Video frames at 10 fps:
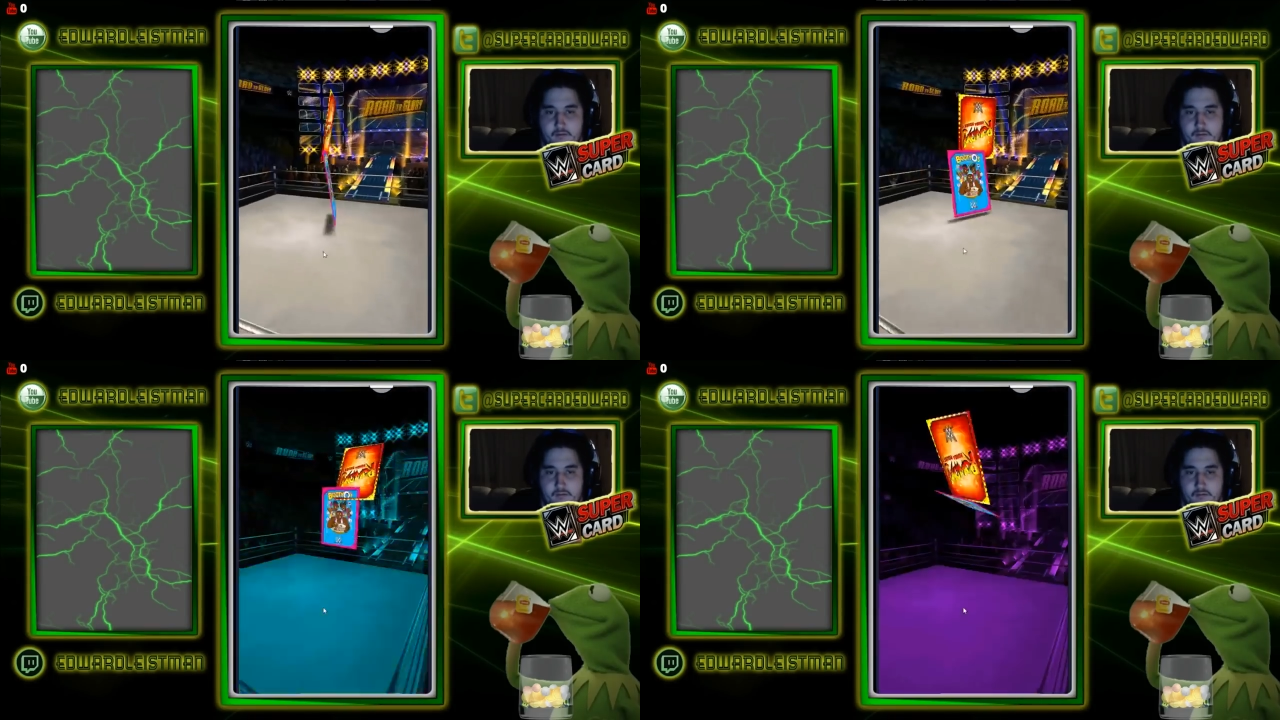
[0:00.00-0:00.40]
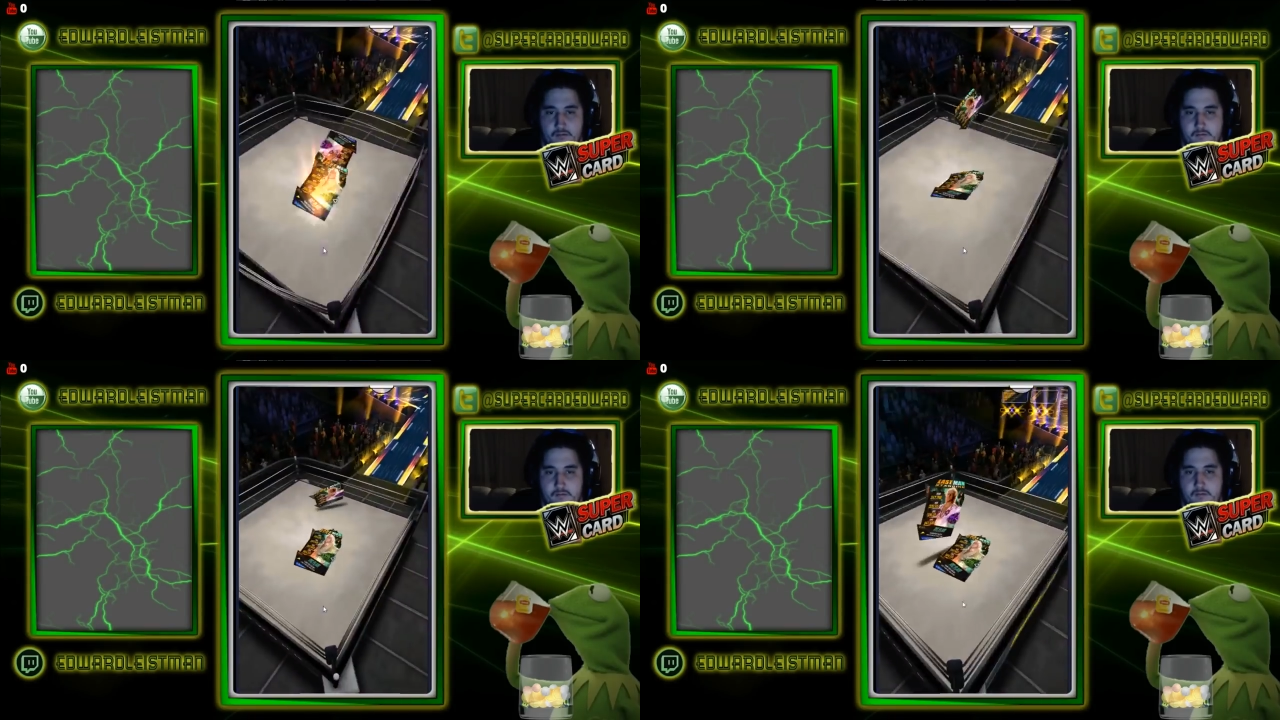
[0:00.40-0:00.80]

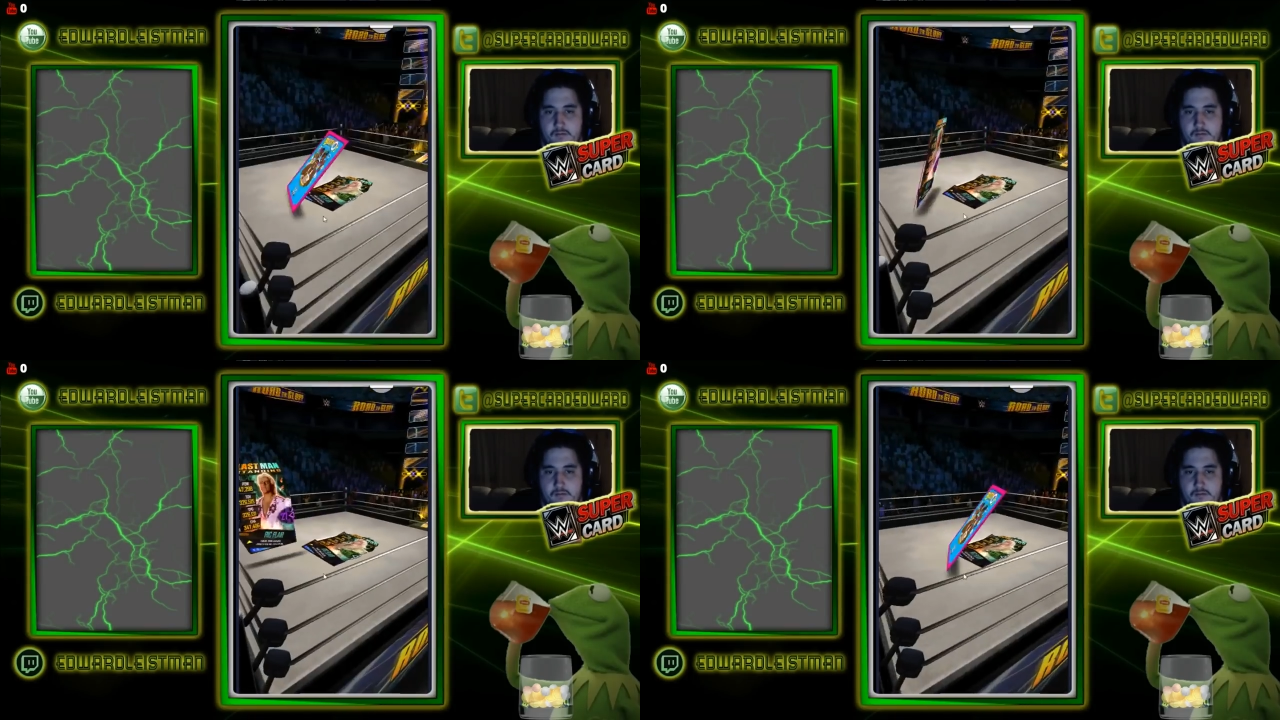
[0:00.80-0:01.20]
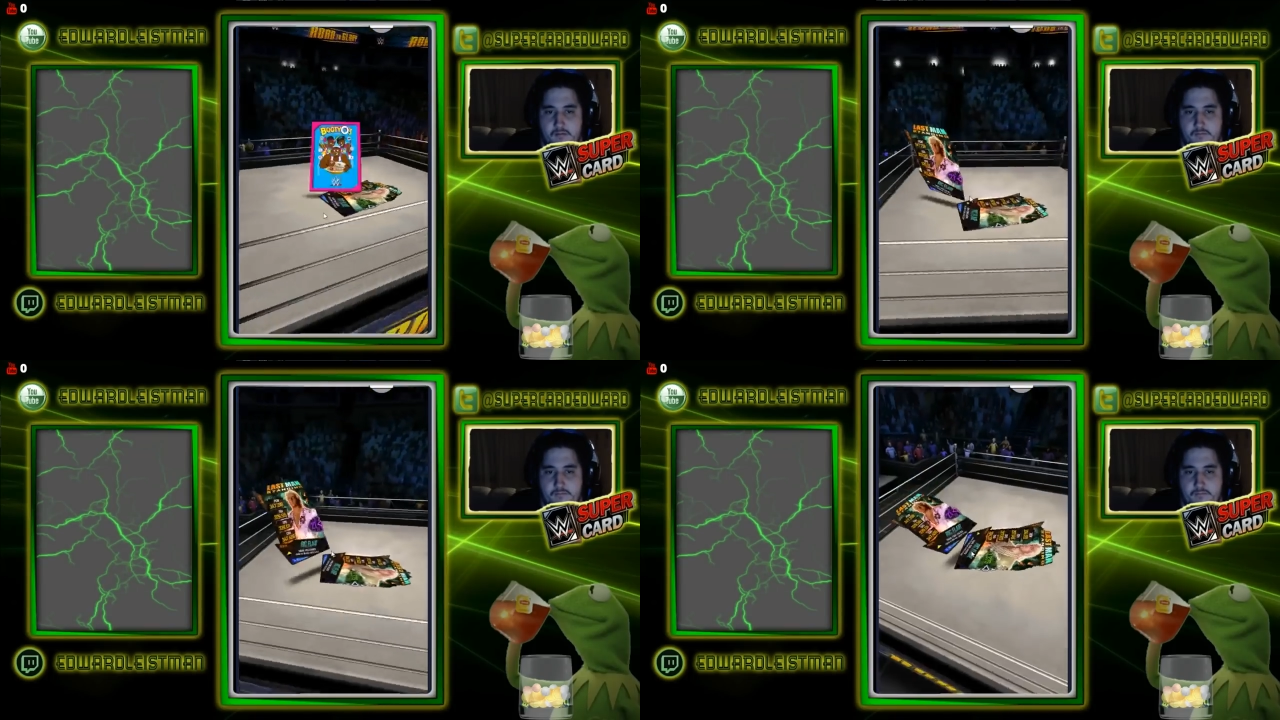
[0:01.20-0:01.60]

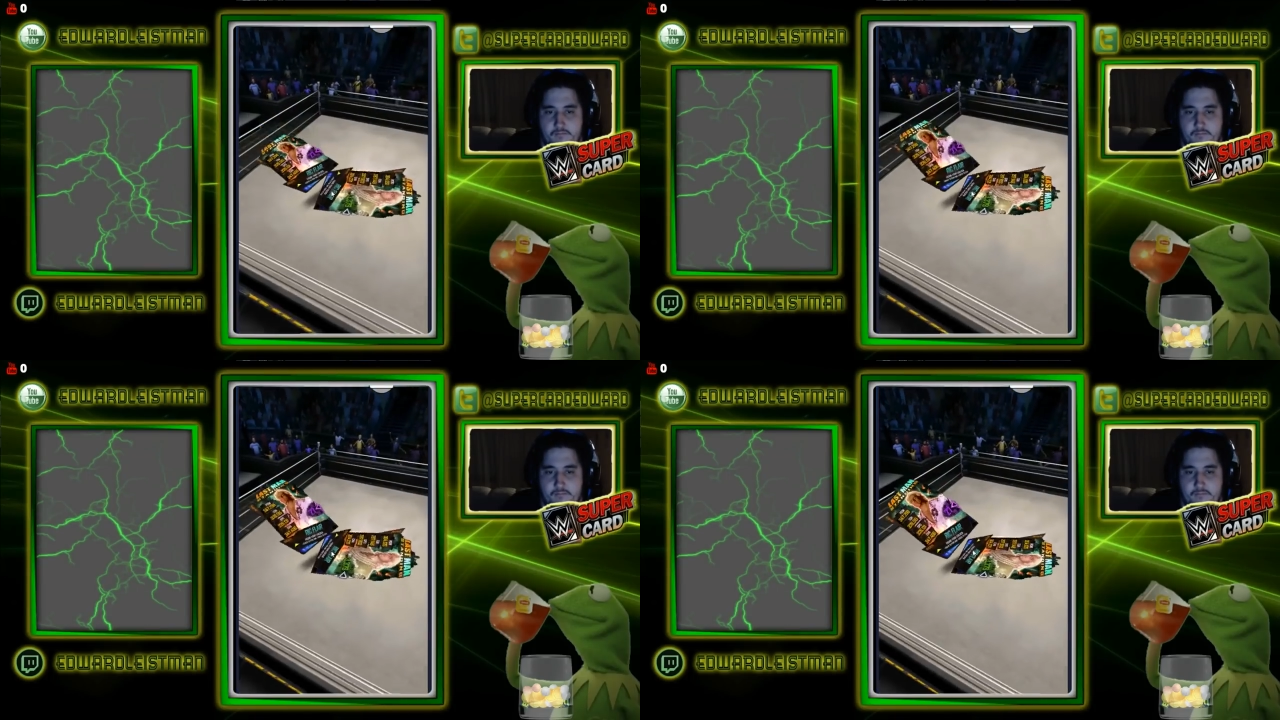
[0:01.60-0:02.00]
(silence)